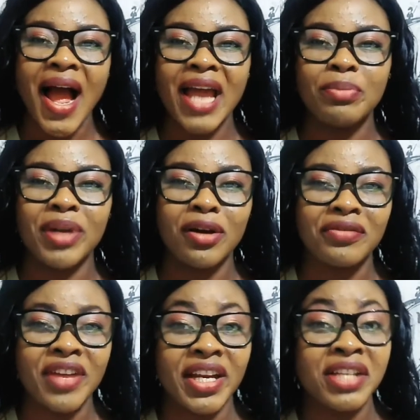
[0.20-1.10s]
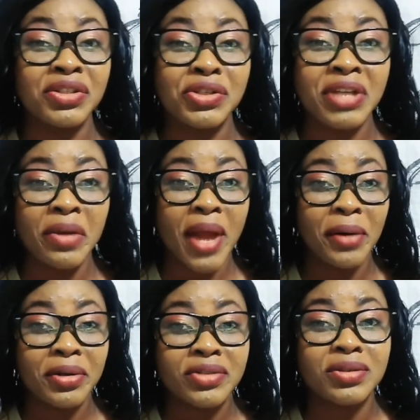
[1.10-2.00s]
Hi beloved, in today we are
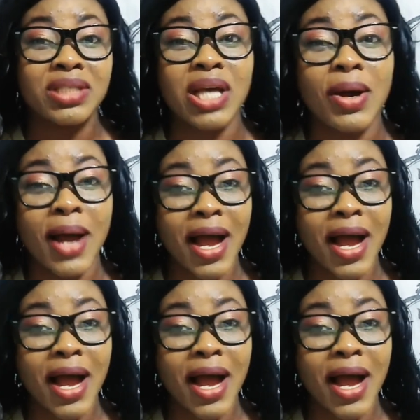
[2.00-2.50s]
going to tell